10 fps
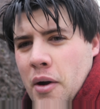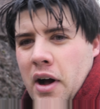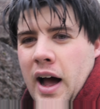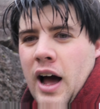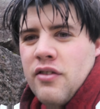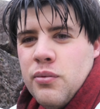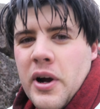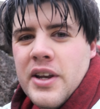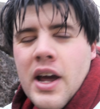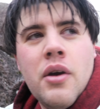
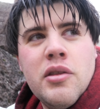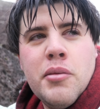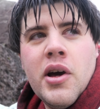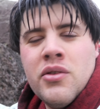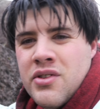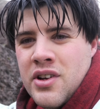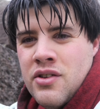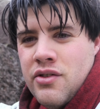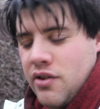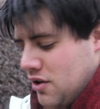halfway down the
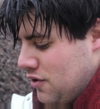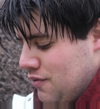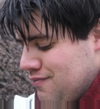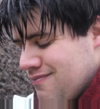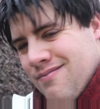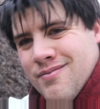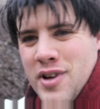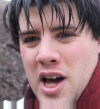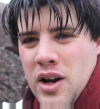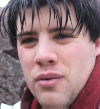mountain, so
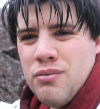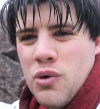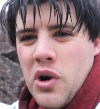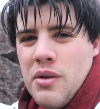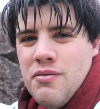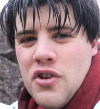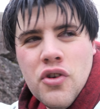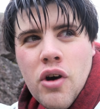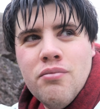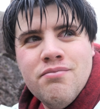yeah, not quite the
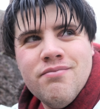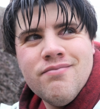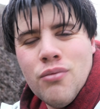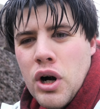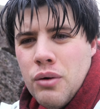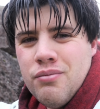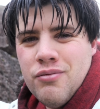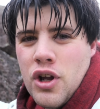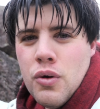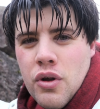top. Well,
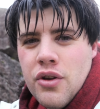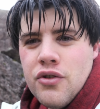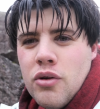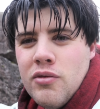no, not the top